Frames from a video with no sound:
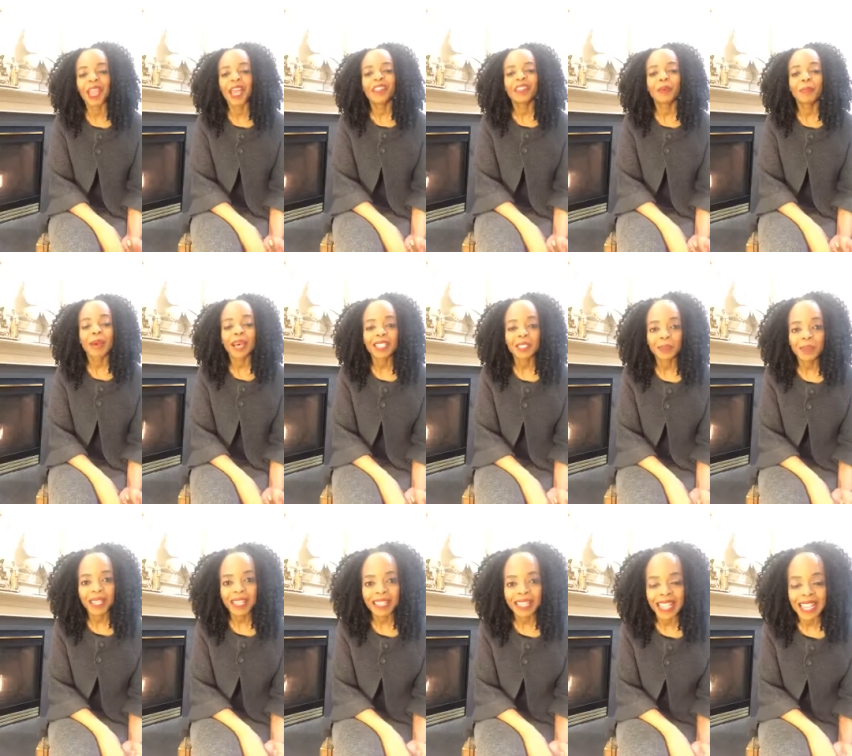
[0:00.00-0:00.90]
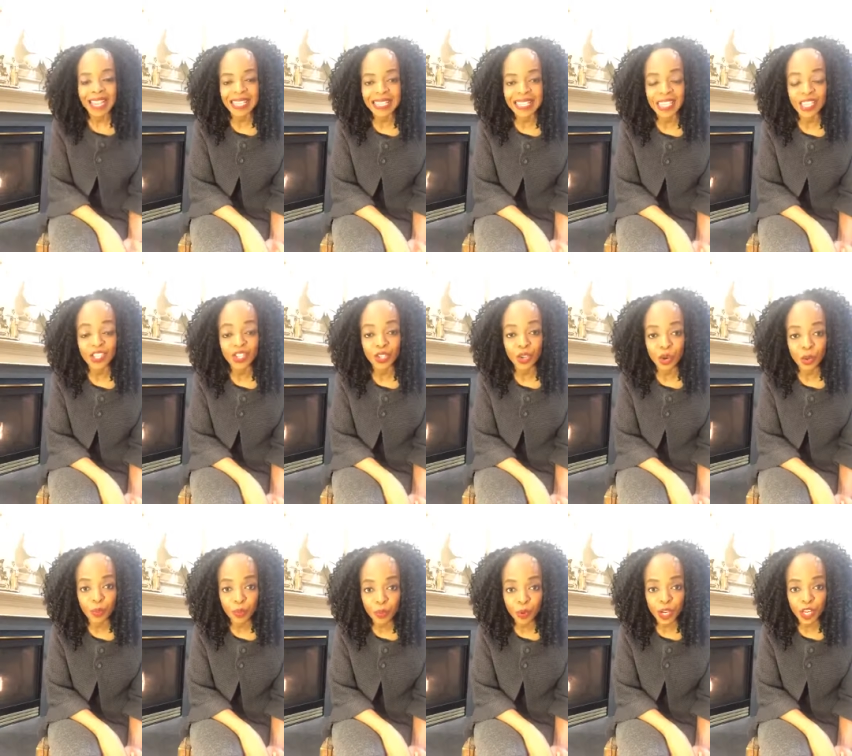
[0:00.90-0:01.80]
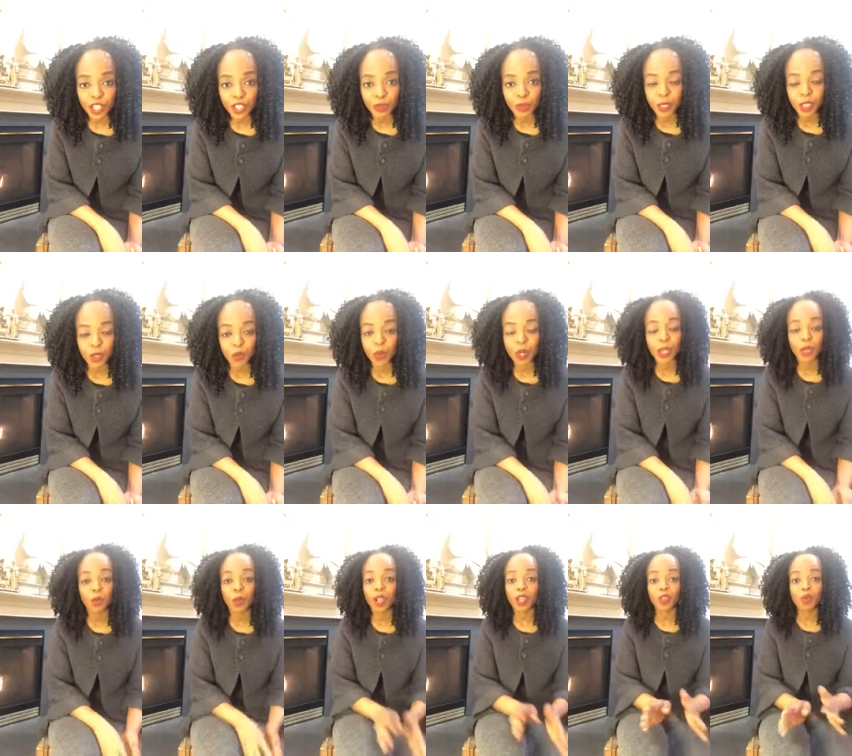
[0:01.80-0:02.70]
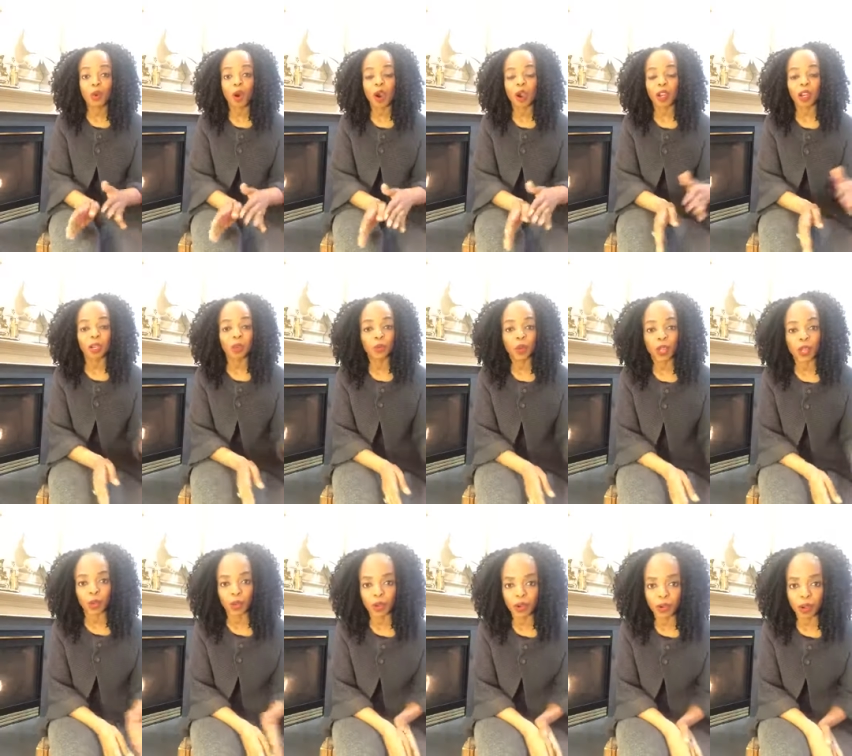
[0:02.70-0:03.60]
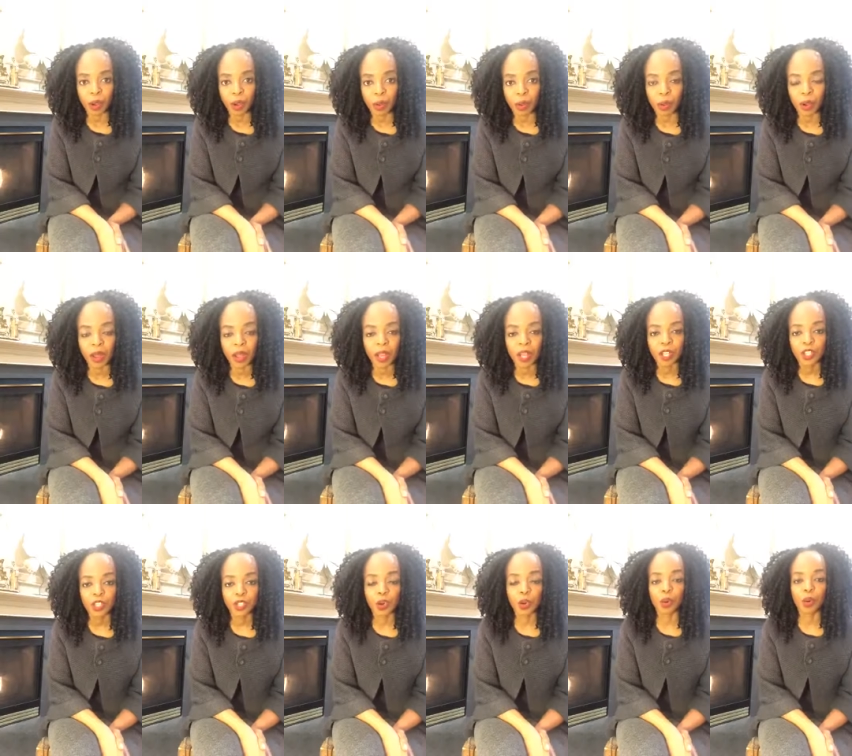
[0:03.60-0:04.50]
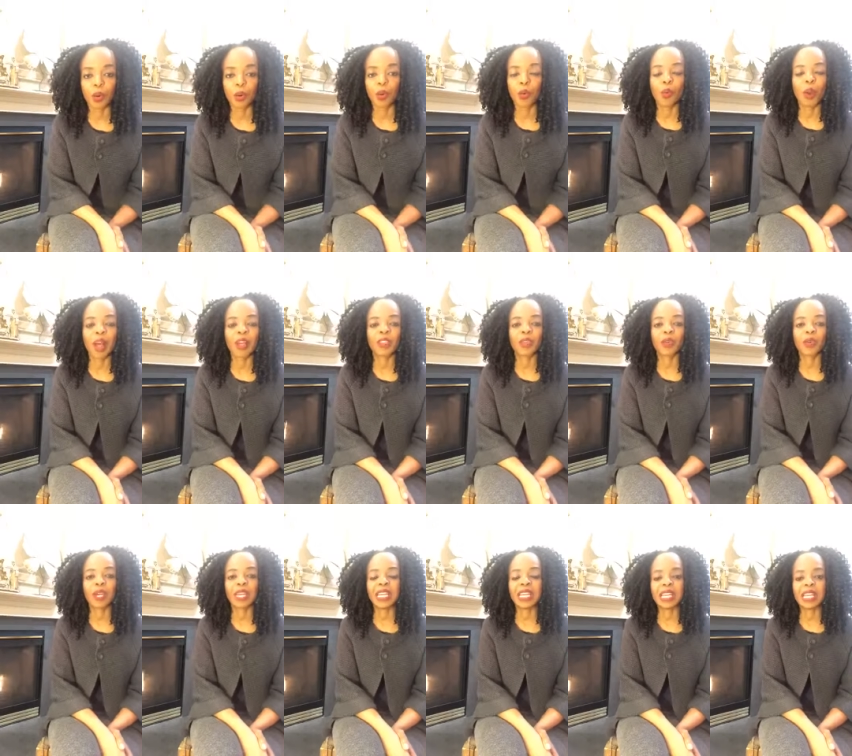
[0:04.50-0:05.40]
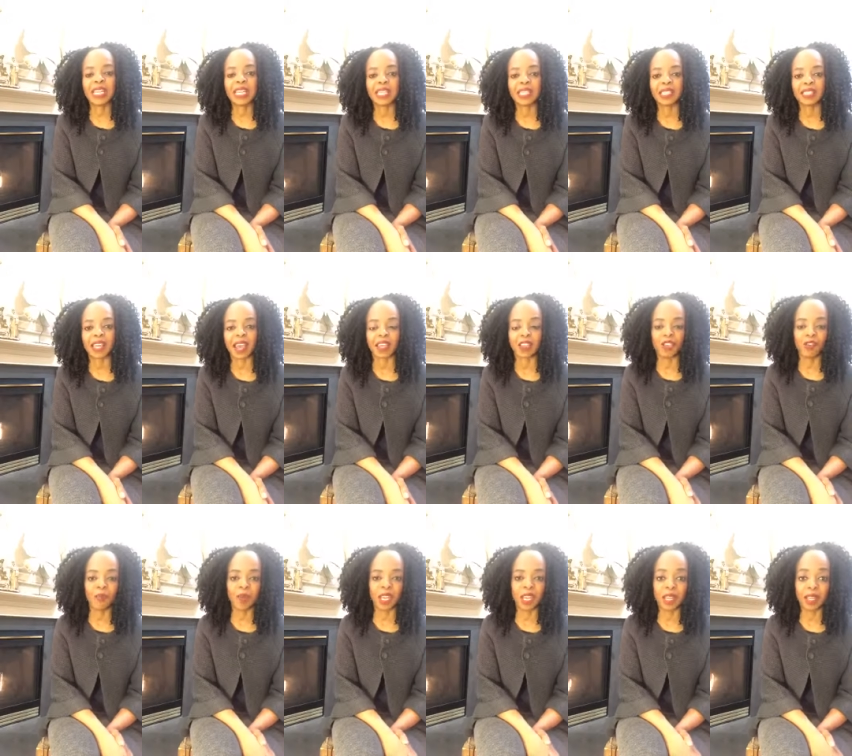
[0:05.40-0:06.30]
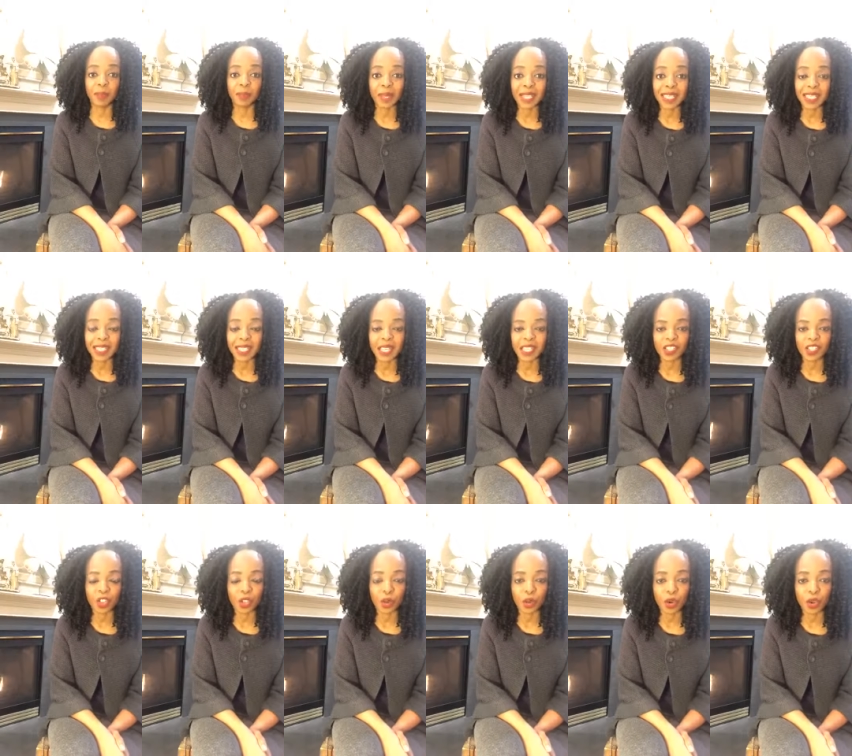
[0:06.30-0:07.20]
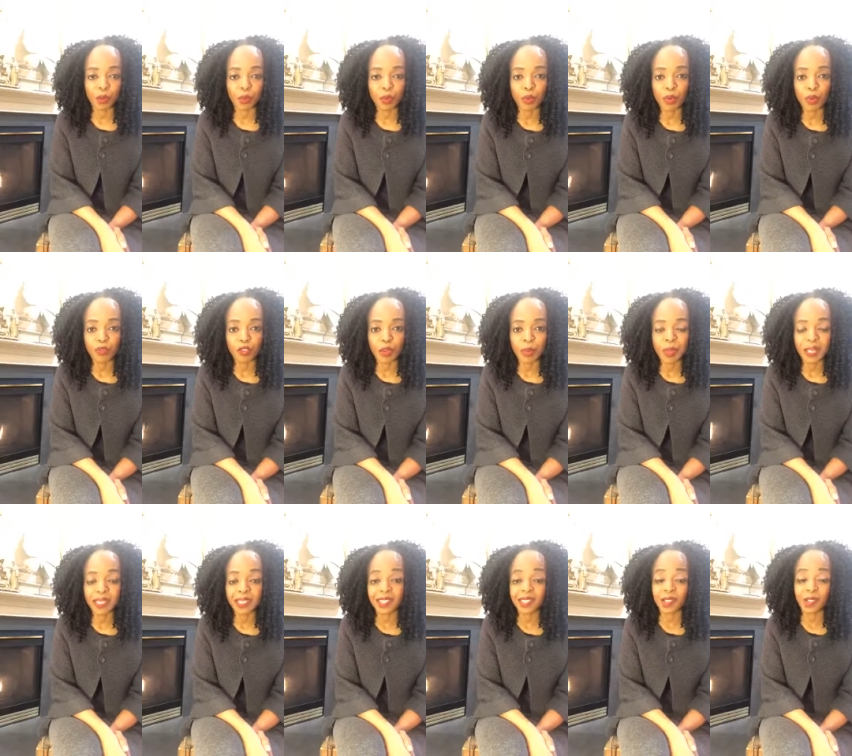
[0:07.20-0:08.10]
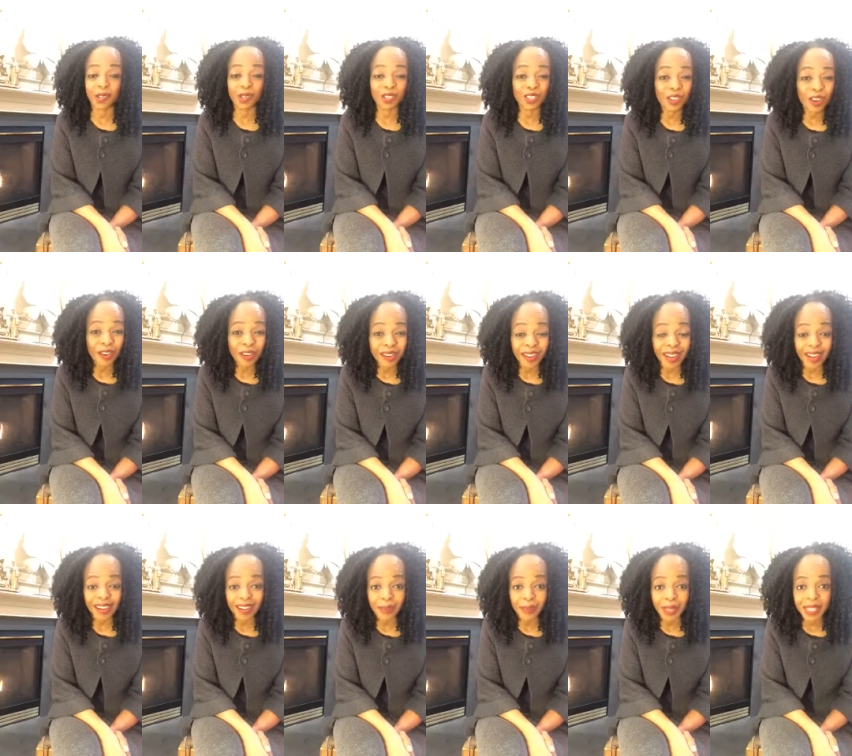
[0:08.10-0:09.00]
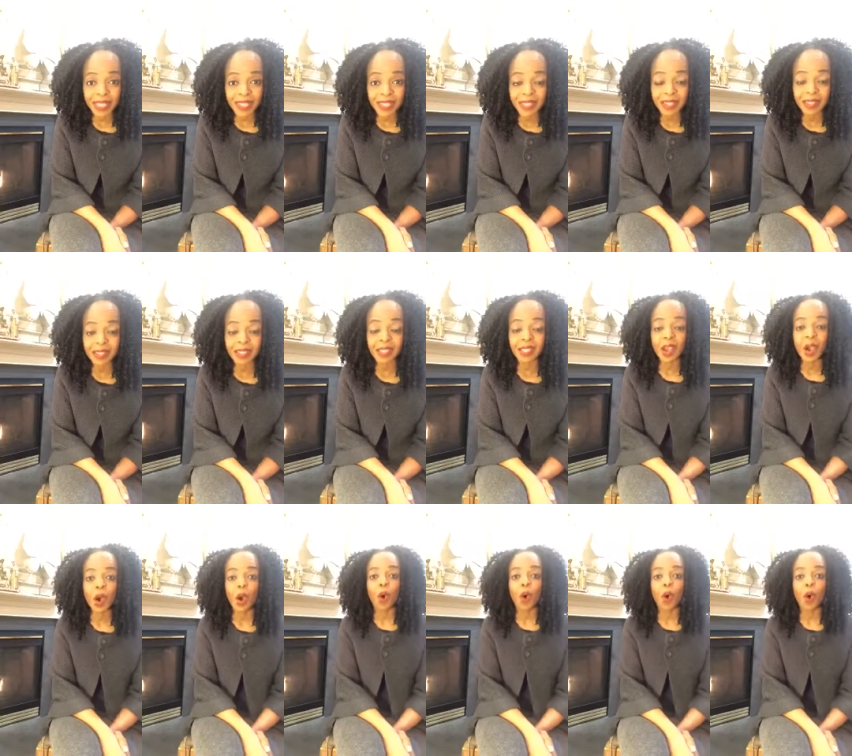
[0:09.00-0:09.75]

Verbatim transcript: The Master Plan class is your bridge between where you are and where you want to go. So whether it is that you've been in business and you want to improve your business or you're starting out in business